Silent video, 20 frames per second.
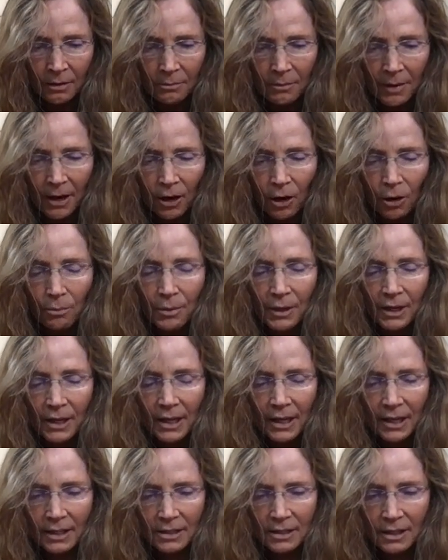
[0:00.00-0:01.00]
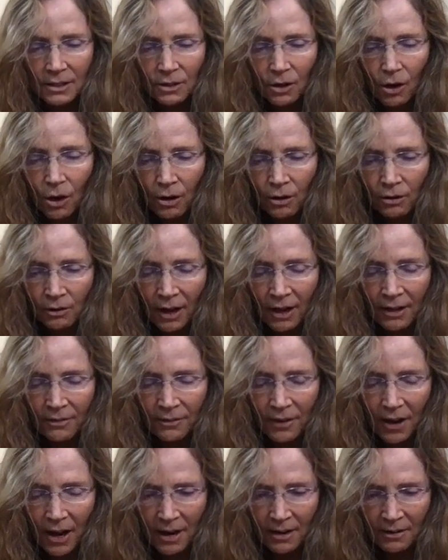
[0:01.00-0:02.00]
May all beings and all
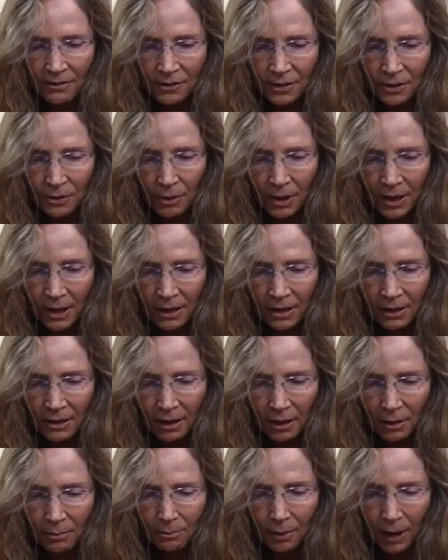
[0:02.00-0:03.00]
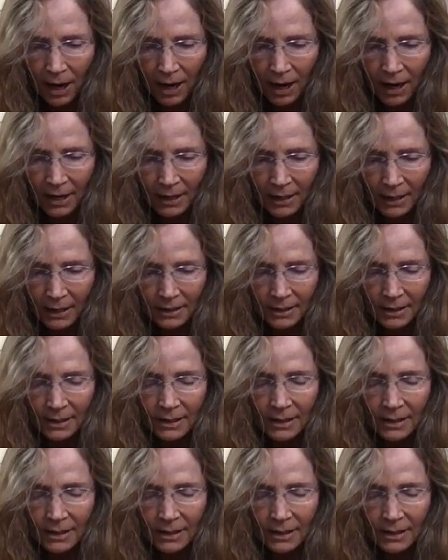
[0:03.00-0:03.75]
life everywhere abide